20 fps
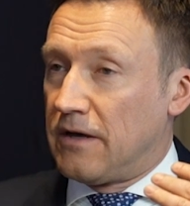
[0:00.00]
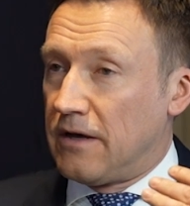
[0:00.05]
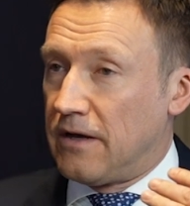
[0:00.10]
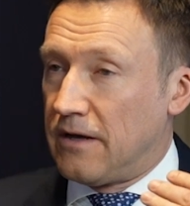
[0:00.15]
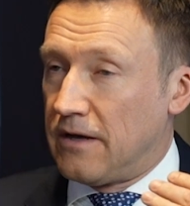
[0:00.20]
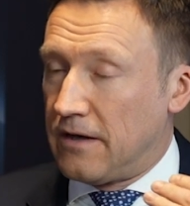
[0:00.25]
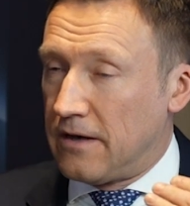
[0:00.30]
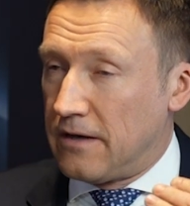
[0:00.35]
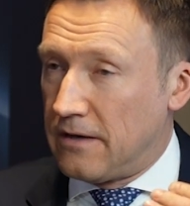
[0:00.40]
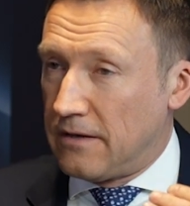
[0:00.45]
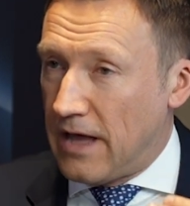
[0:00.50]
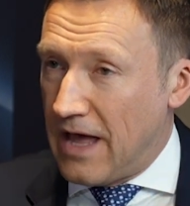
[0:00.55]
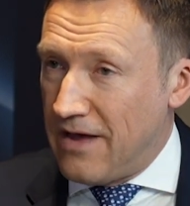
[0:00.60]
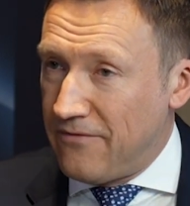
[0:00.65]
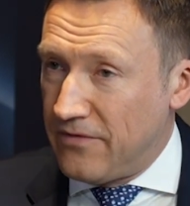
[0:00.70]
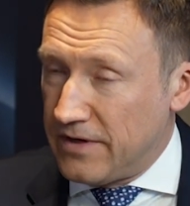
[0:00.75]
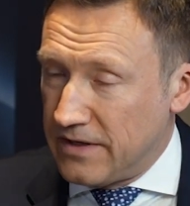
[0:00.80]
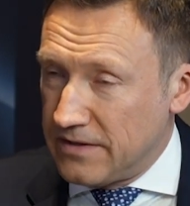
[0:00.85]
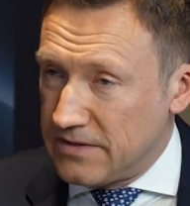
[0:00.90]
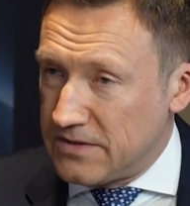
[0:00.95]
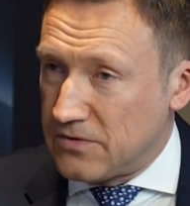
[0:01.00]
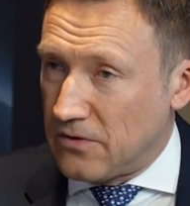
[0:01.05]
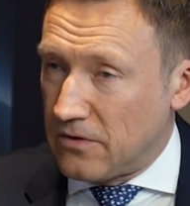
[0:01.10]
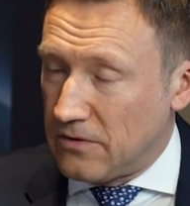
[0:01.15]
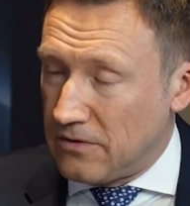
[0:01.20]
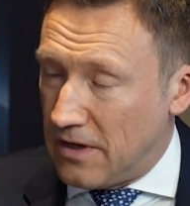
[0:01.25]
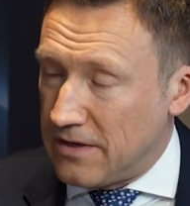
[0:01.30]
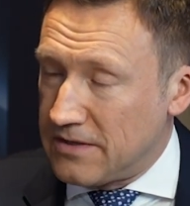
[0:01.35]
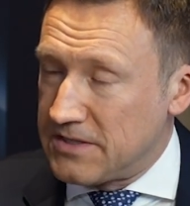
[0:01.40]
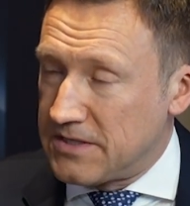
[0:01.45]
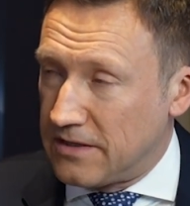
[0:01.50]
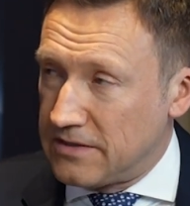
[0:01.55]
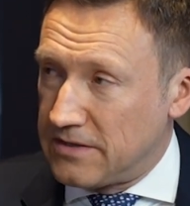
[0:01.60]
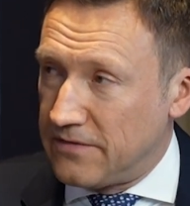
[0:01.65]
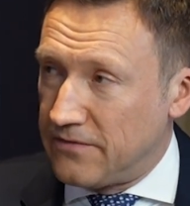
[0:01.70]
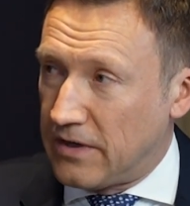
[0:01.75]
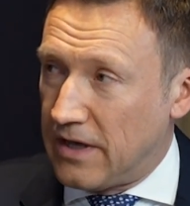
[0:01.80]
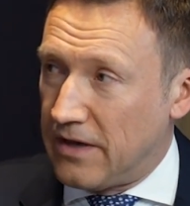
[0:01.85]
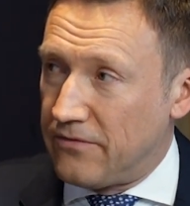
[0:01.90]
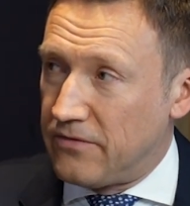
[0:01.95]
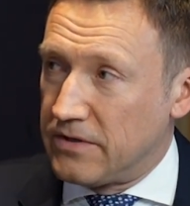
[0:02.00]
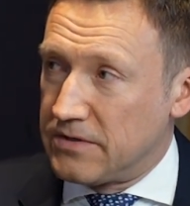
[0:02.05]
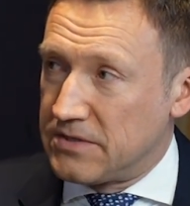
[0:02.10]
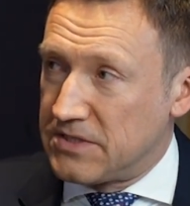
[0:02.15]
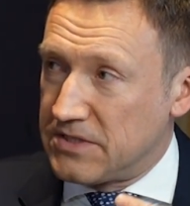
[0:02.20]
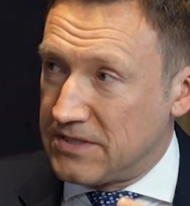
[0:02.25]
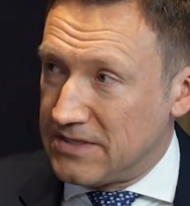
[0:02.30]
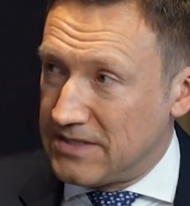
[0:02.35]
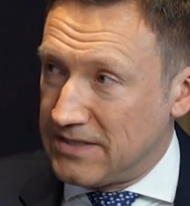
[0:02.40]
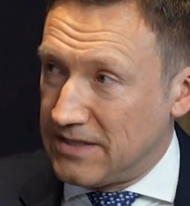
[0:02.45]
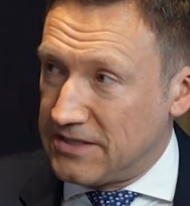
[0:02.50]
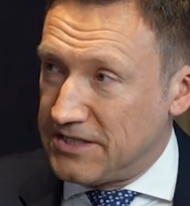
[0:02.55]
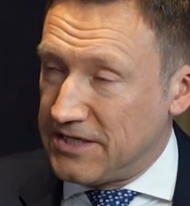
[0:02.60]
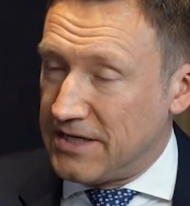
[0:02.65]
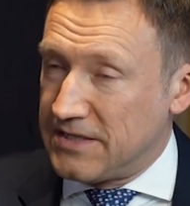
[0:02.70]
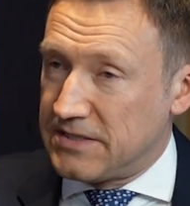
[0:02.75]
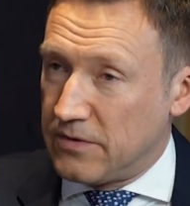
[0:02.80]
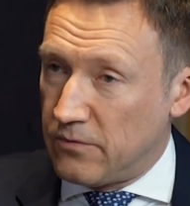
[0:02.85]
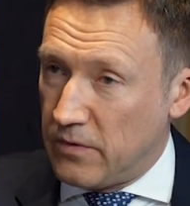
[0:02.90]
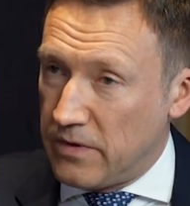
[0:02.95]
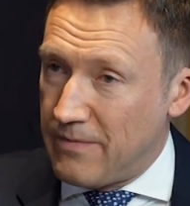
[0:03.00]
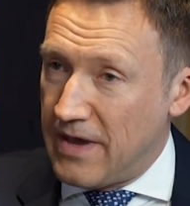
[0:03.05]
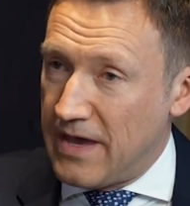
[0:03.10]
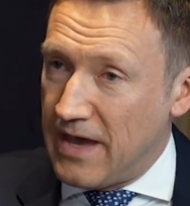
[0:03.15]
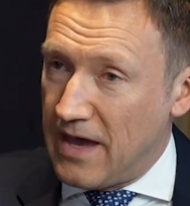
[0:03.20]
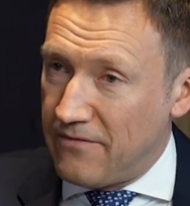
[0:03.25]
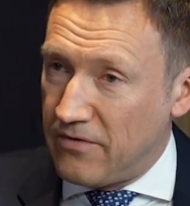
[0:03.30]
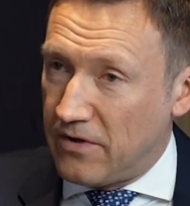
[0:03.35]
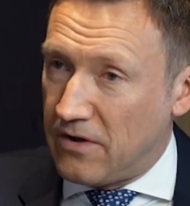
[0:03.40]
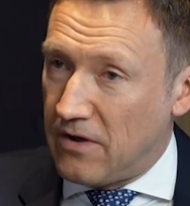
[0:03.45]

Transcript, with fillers: uh, evidence or a lot of scientific evidence to suggest that we may have a